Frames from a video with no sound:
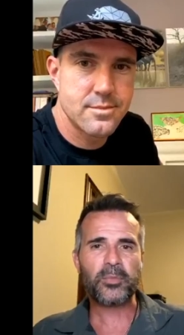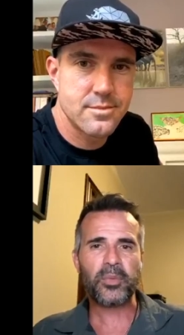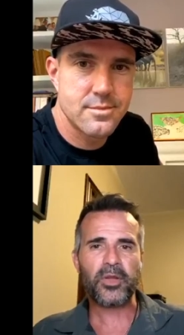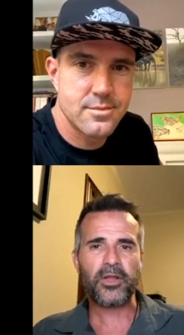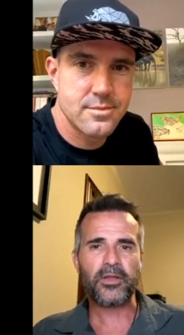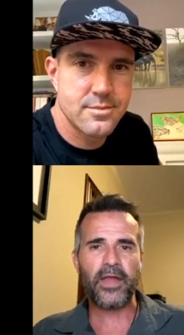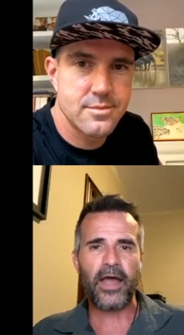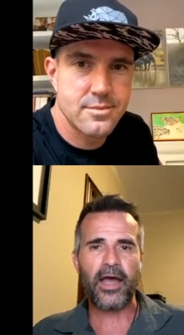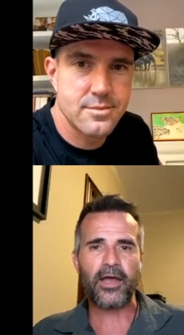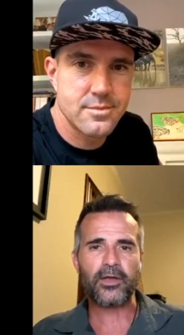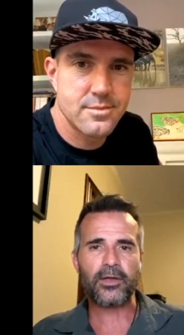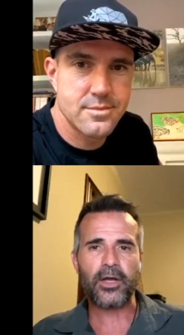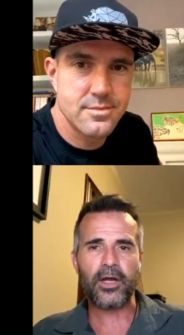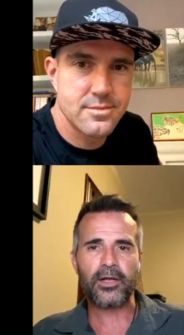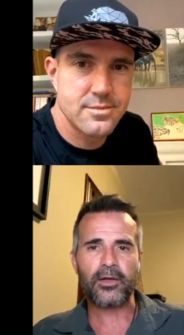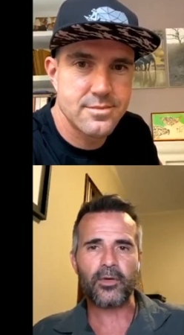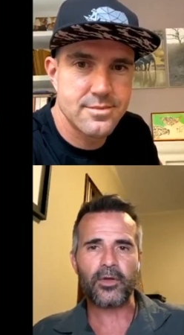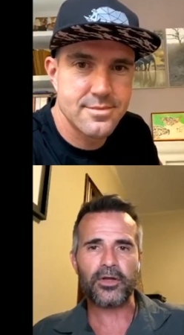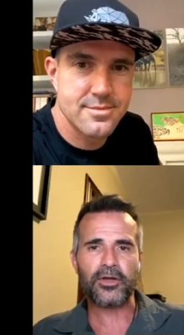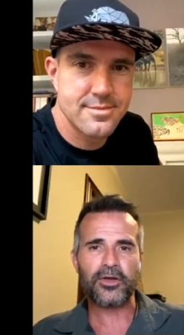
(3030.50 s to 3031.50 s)
Speaker 1: now. You know, I don't
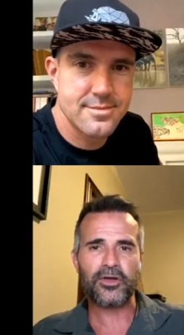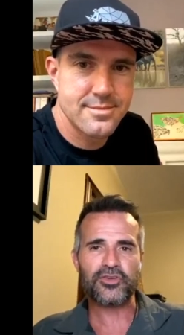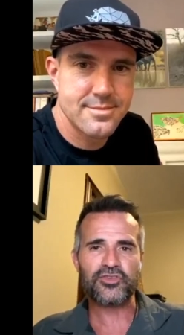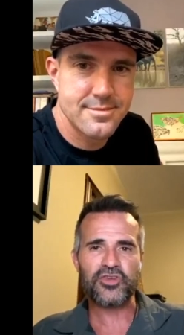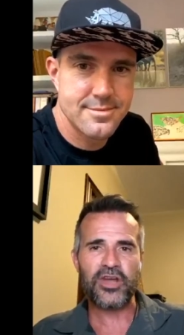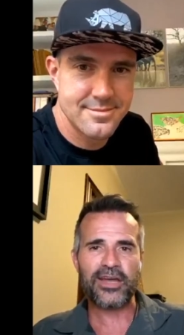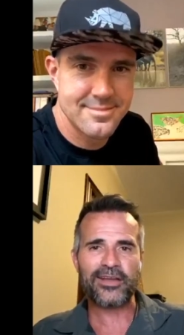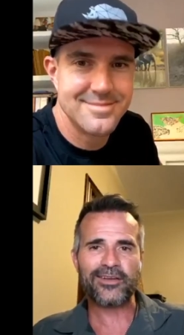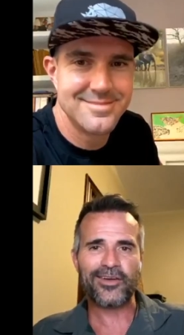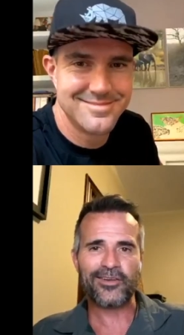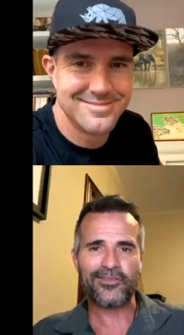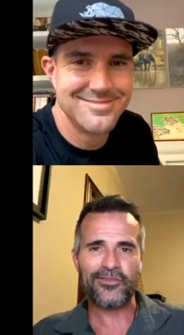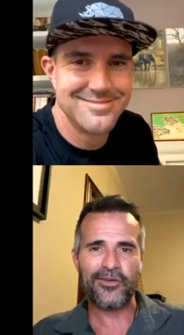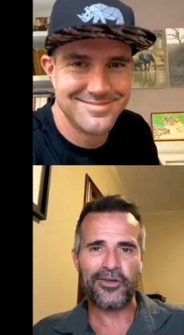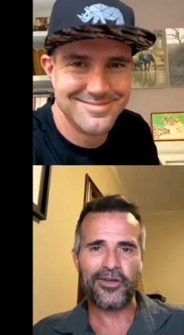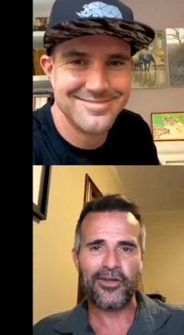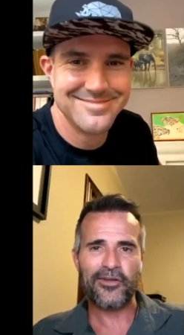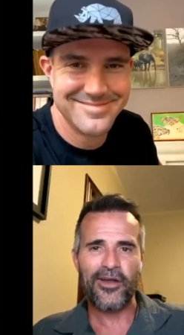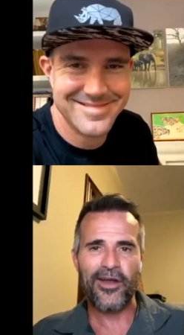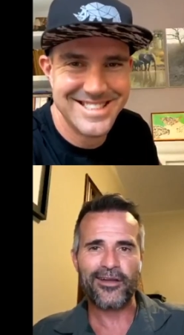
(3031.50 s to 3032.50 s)
want to contract con-
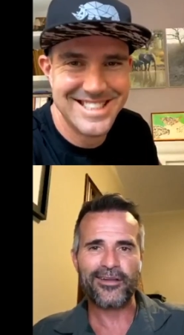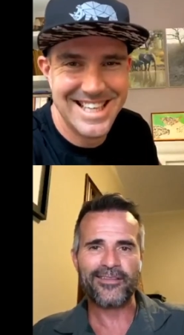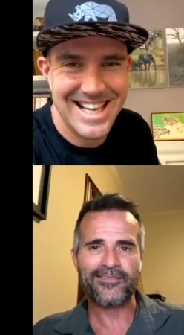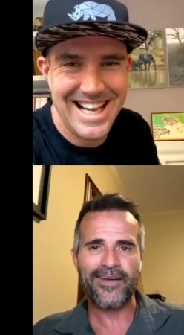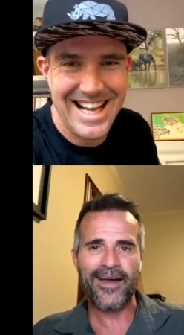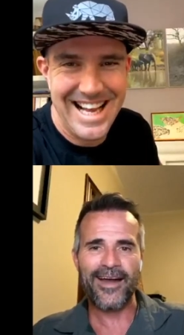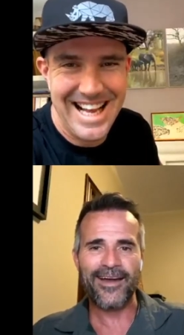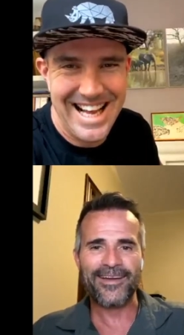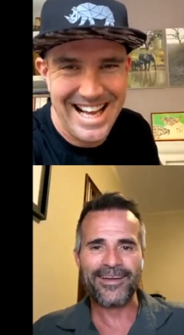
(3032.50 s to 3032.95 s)
coronavirus.